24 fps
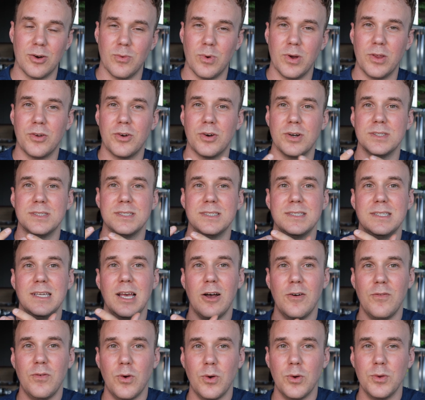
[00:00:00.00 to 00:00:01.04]
whether it's
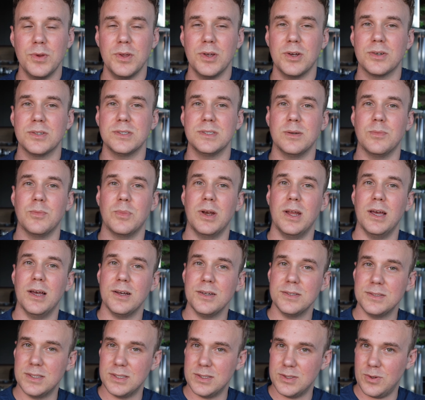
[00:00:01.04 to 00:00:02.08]
self-holding or someone
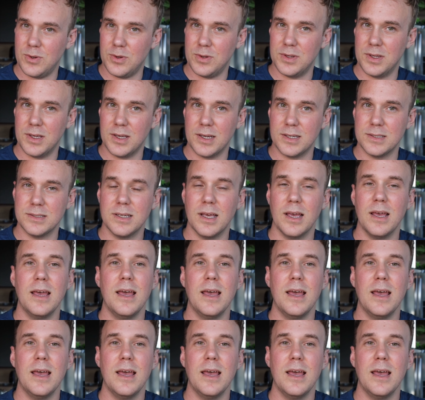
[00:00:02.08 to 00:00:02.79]
else is holding us.